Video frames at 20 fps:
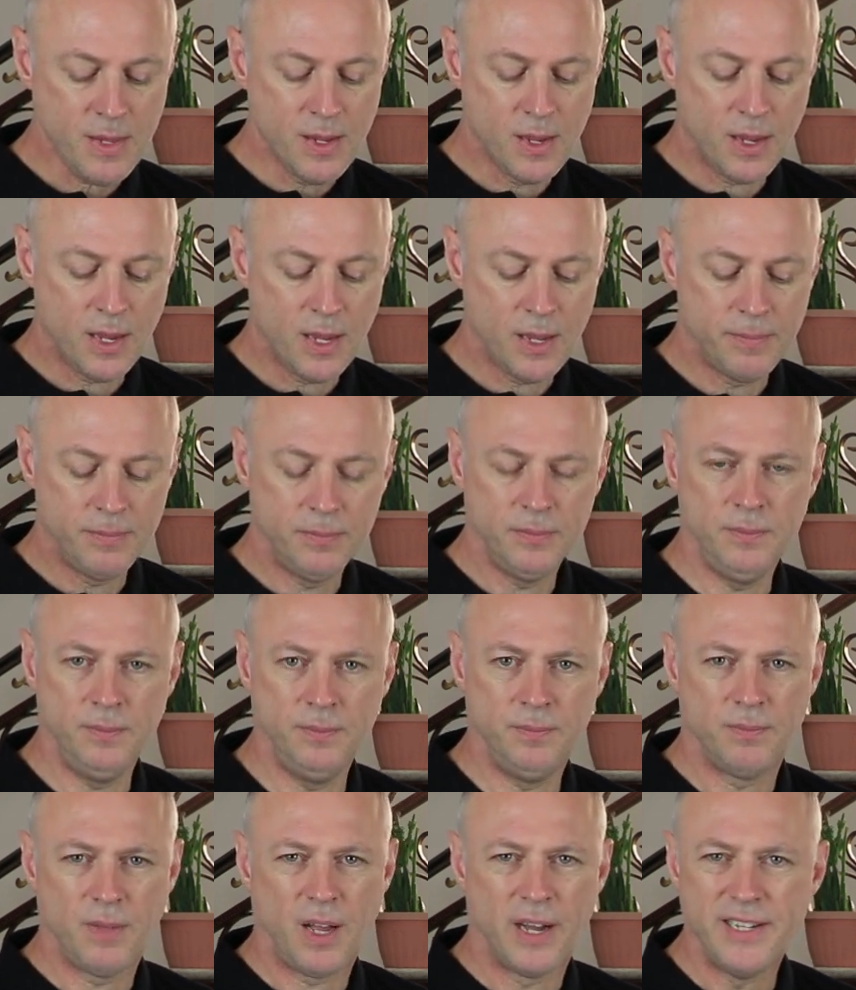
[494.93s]

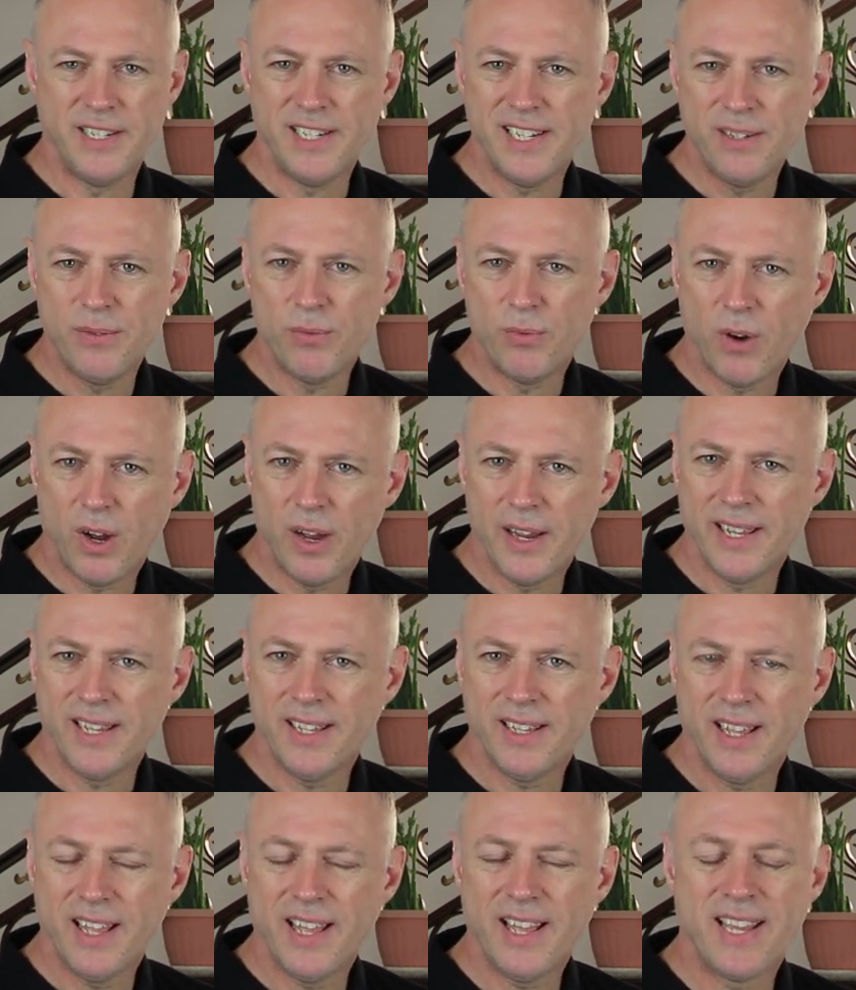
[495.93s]
I did write
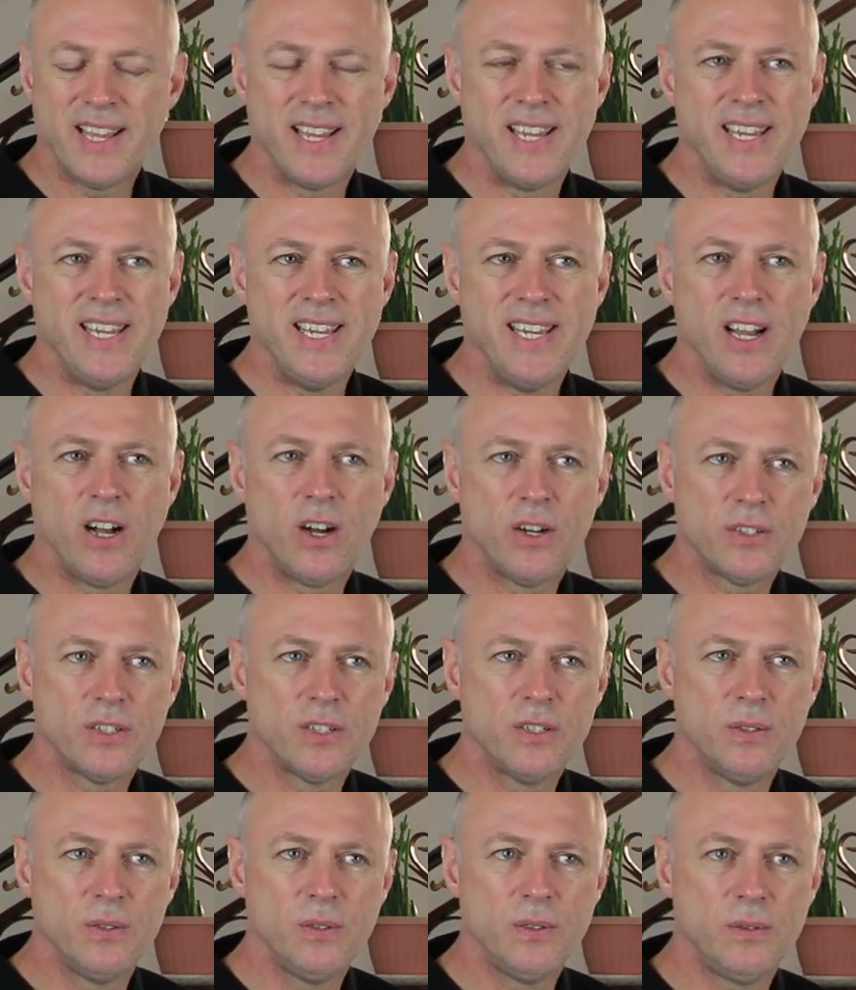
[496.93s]
an
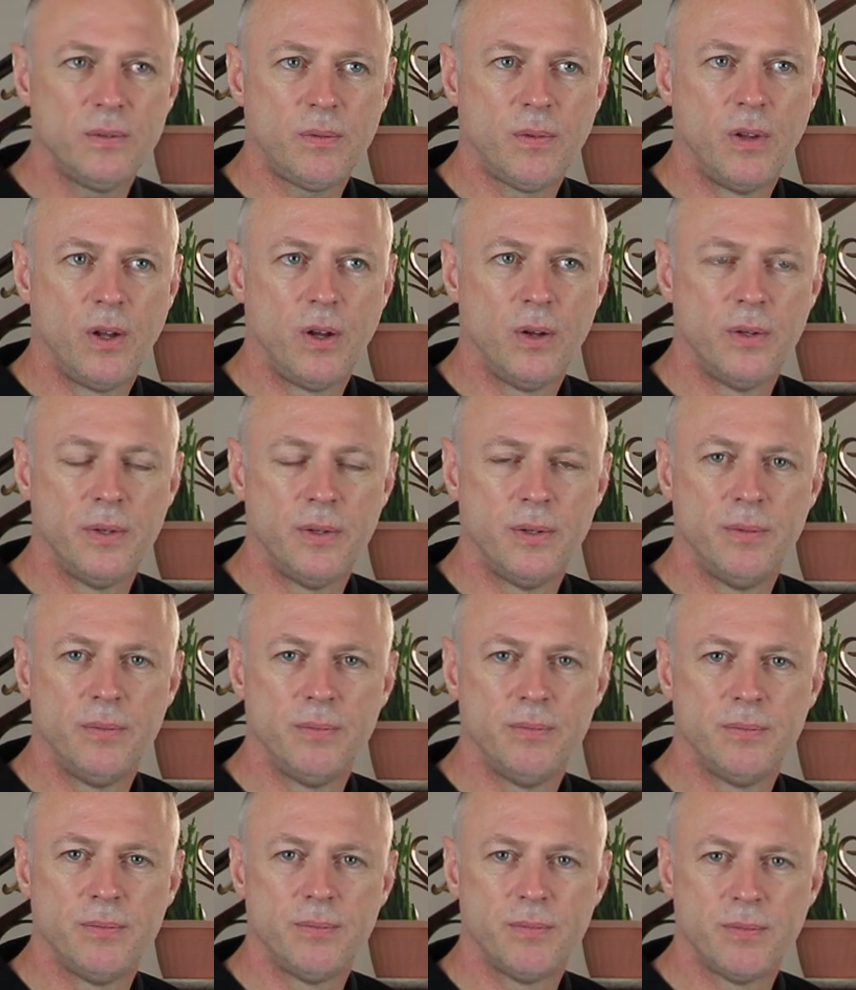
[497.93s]
article on
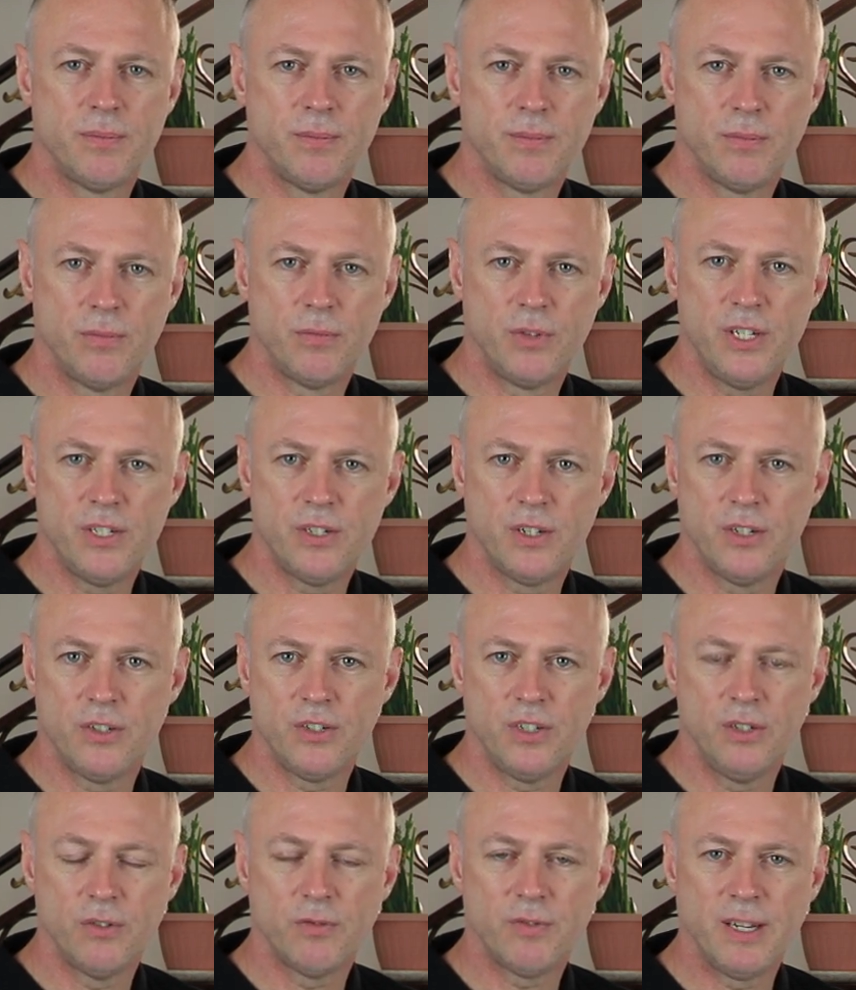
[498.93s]

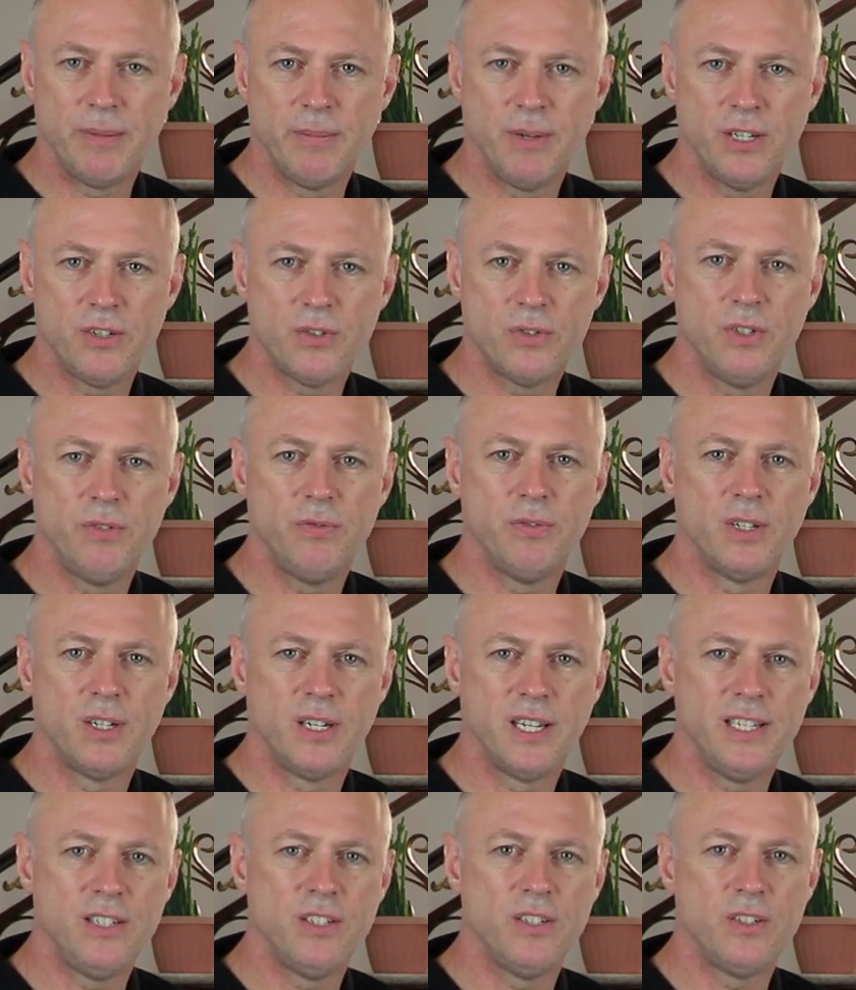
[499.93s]
researching your family history for the
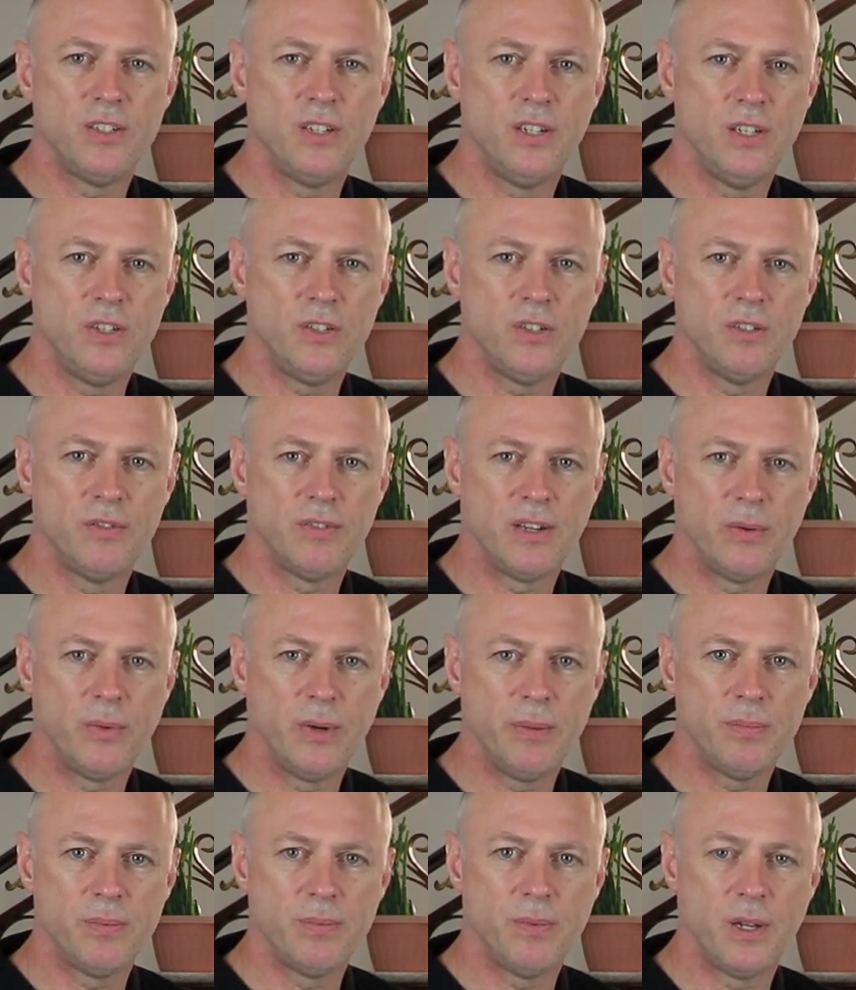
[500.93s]
latest edition of our
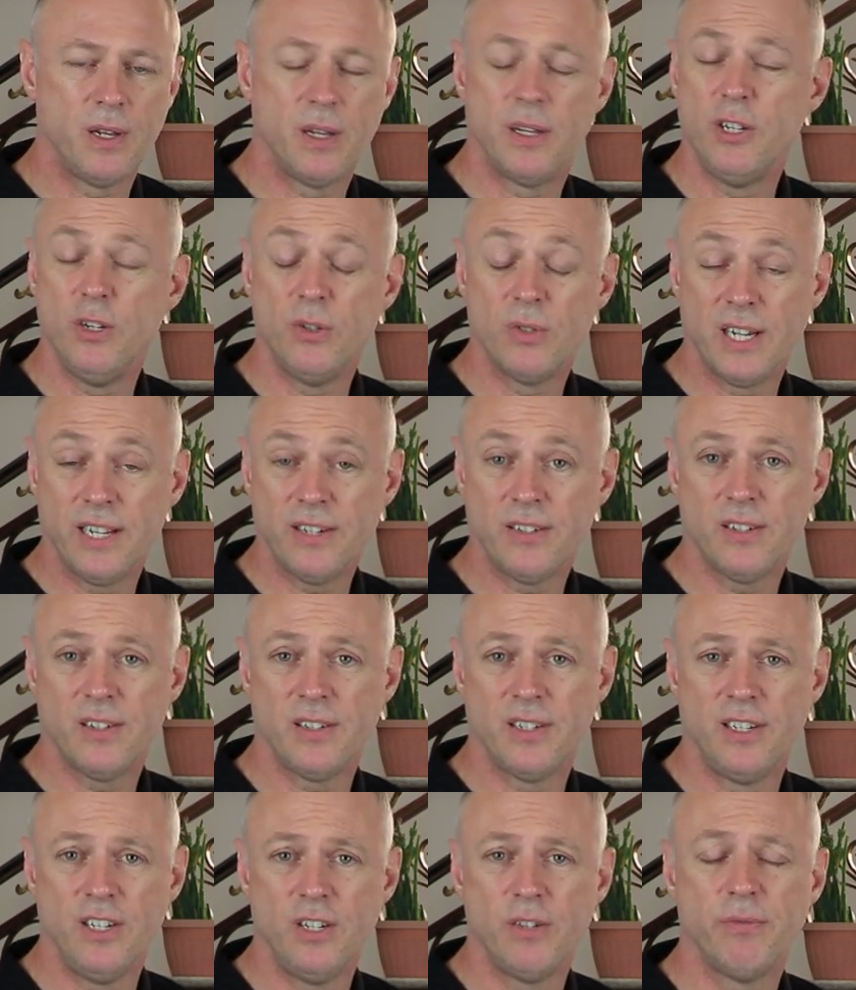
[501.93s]
web newsletter,
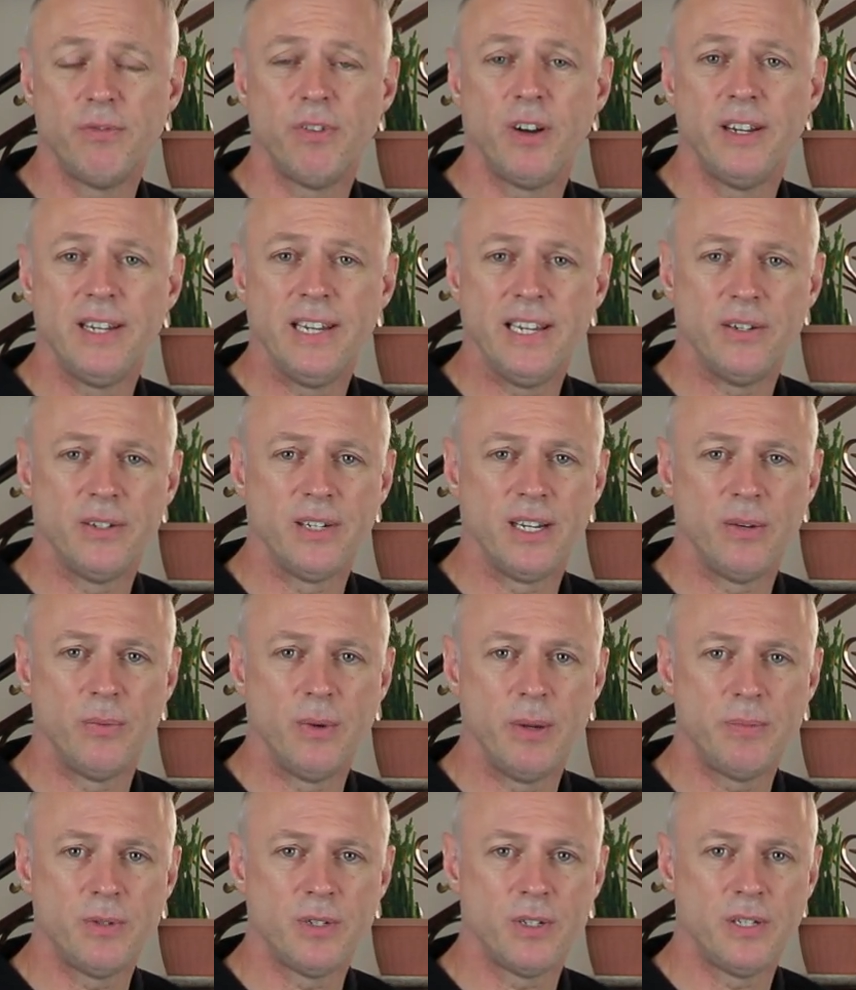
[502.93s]
and you can find that on our
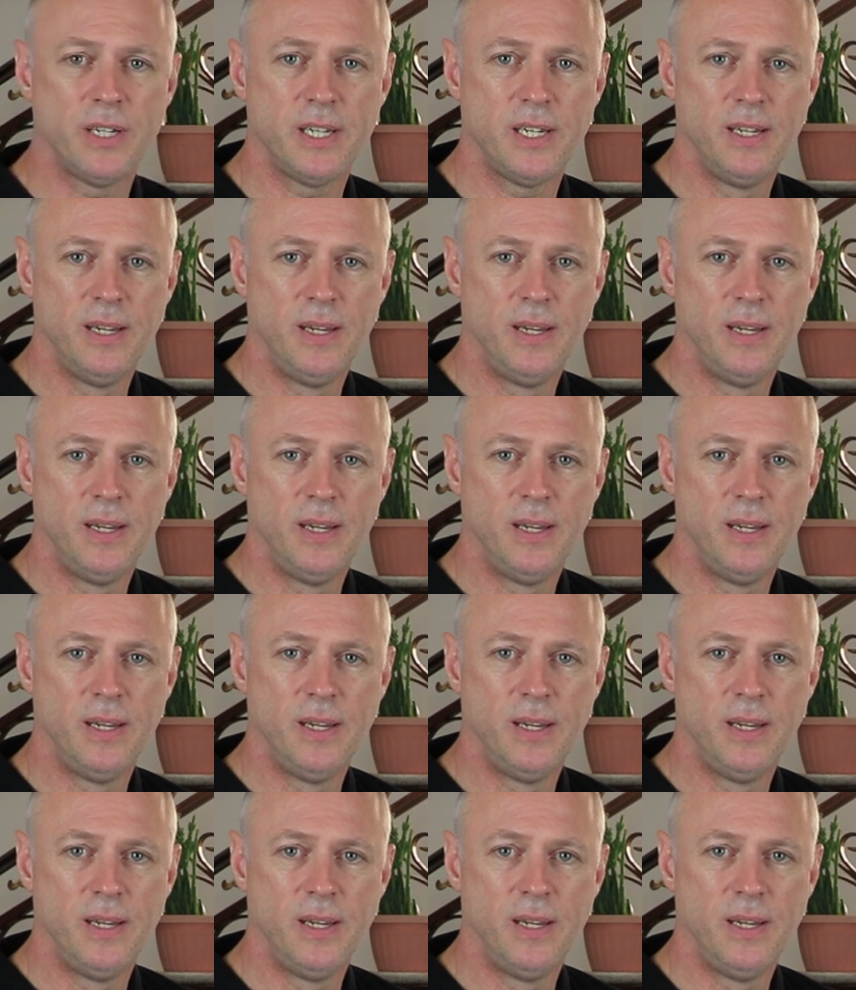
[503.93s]
website.